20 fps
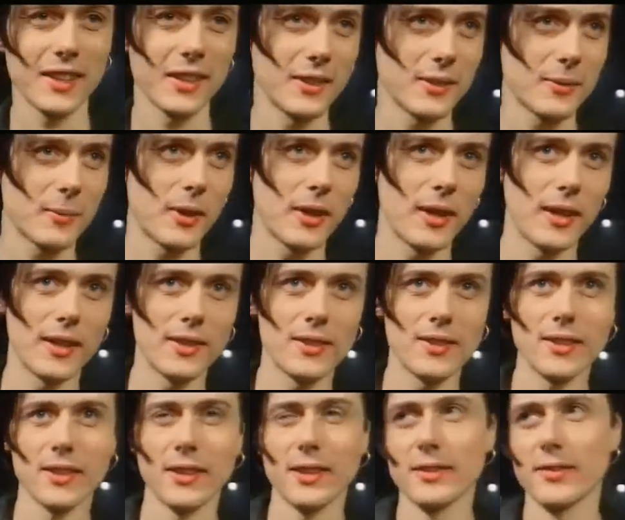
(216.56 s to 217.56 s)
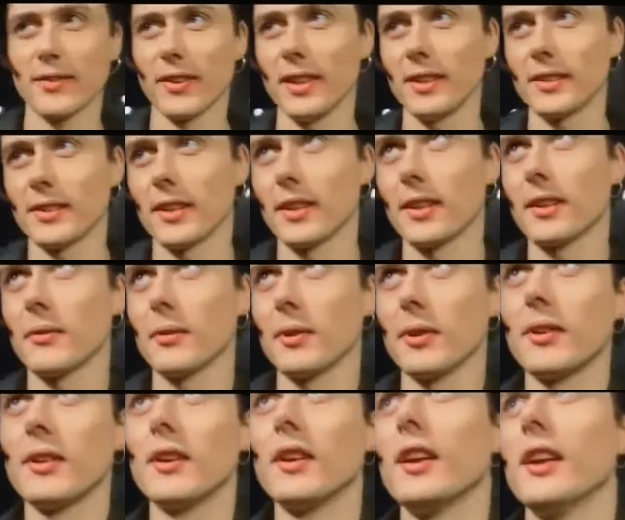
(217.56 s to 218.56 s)
you know, is my age, you know, let's face it,
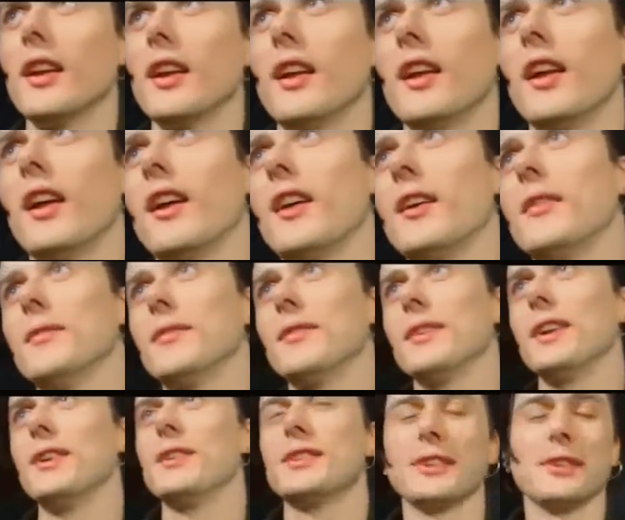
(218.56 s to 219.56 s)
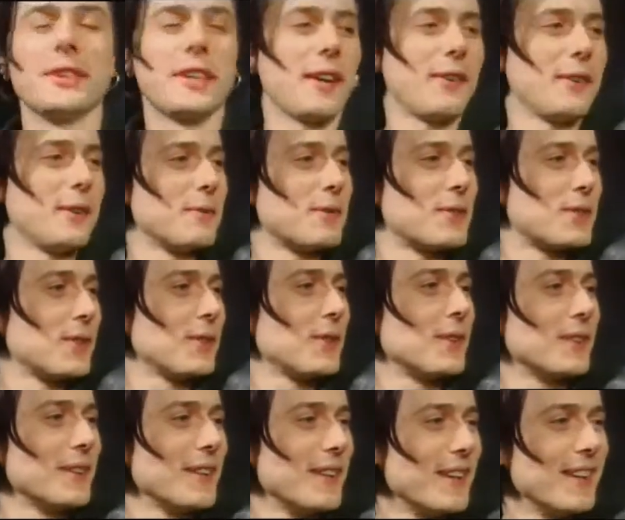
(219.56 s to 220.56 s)
come on. You do, Gary, I'm
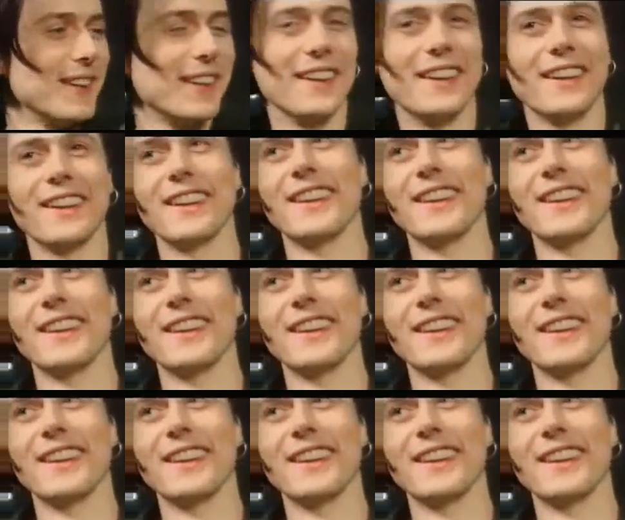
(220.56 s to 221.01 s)
sure, you know.